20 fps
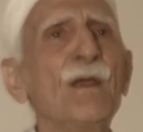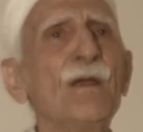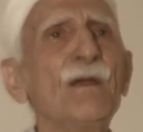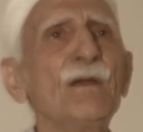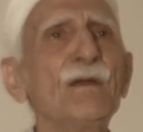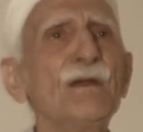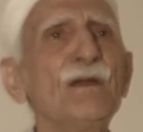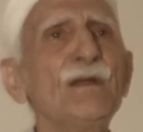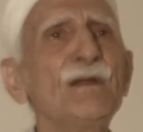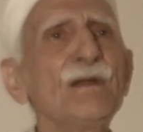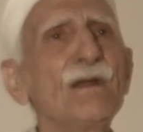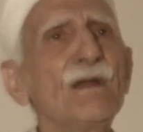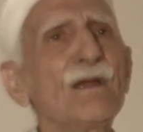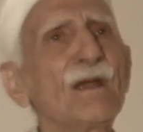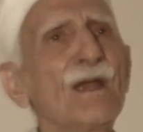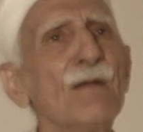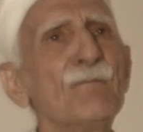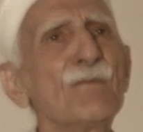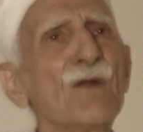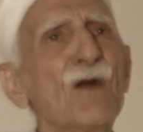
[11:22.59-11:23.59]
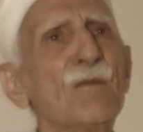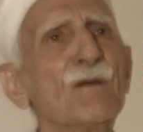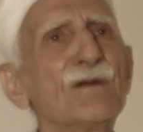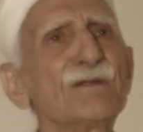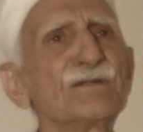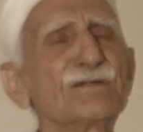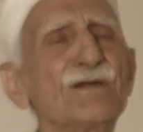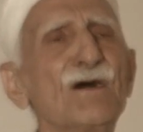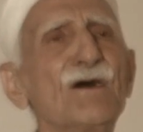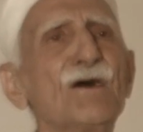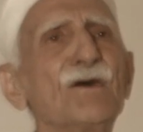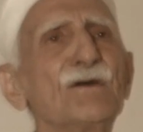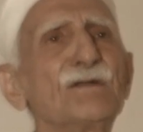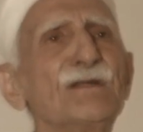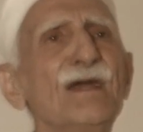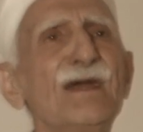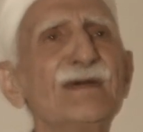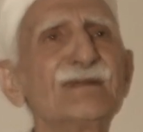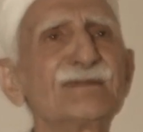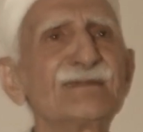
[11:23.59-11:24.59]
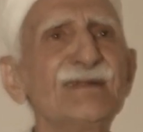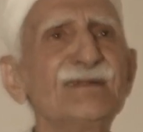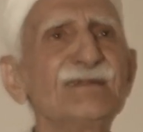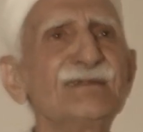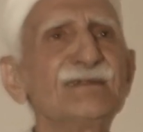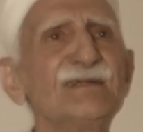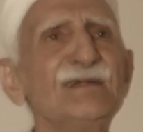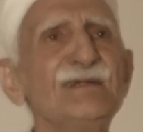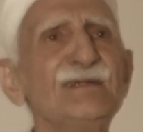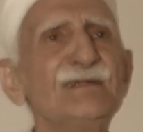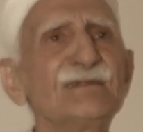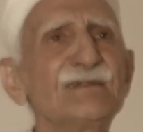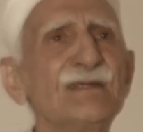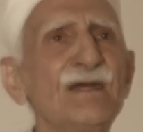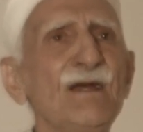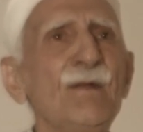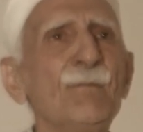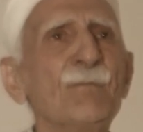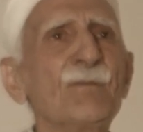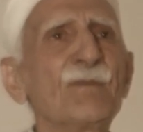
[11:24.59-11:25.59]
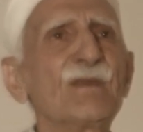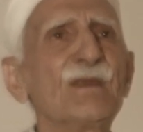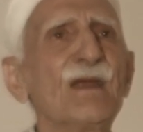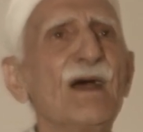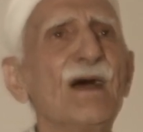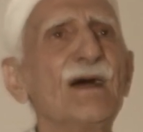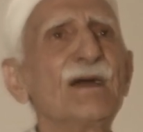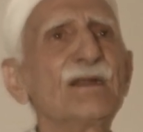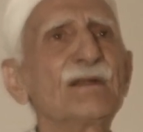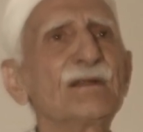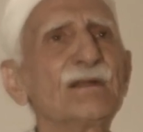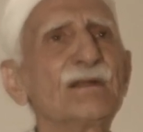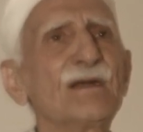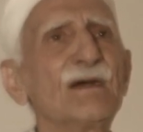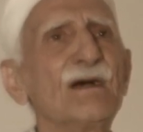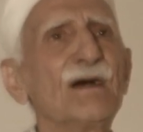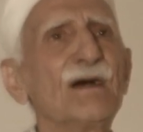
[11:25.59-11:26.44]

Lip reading: In Kemna Mazda, the essence is that